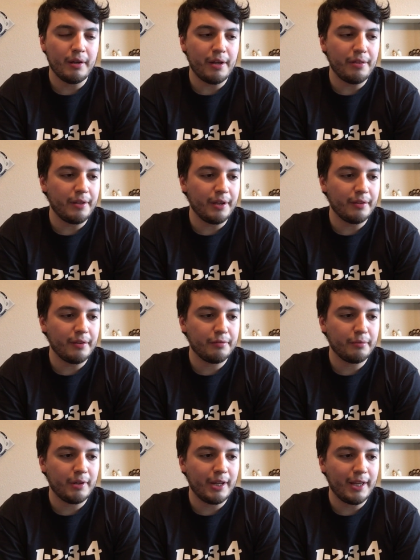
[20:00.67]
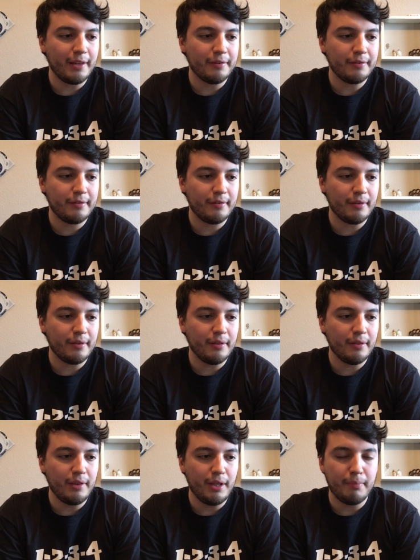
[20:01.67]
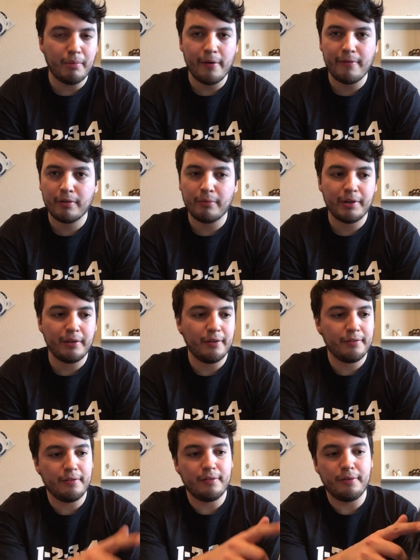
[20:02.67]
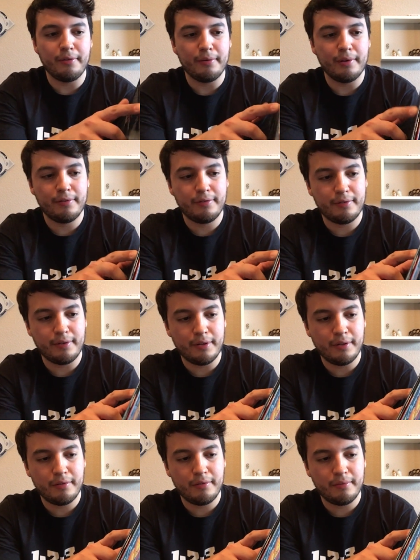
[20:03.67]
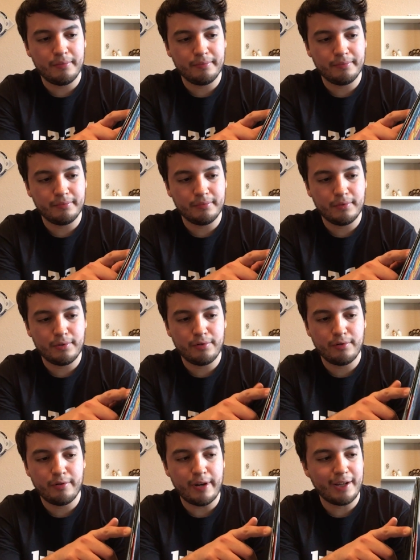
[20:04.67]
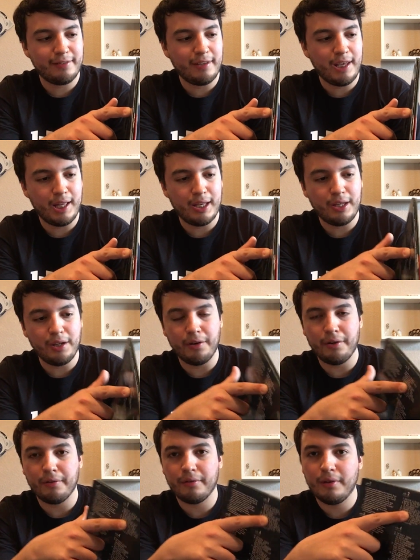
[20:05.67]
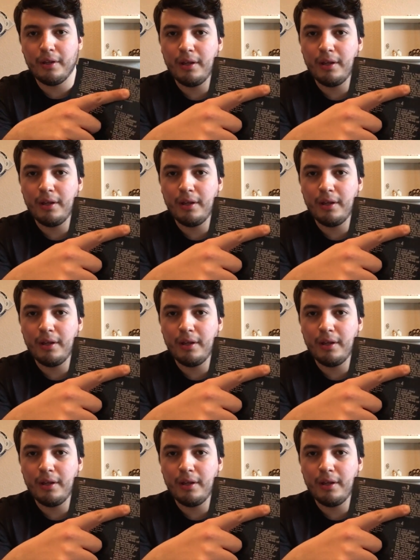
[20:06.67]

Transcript: I think this one has the perfect one to listen to. It's um, track 10 here.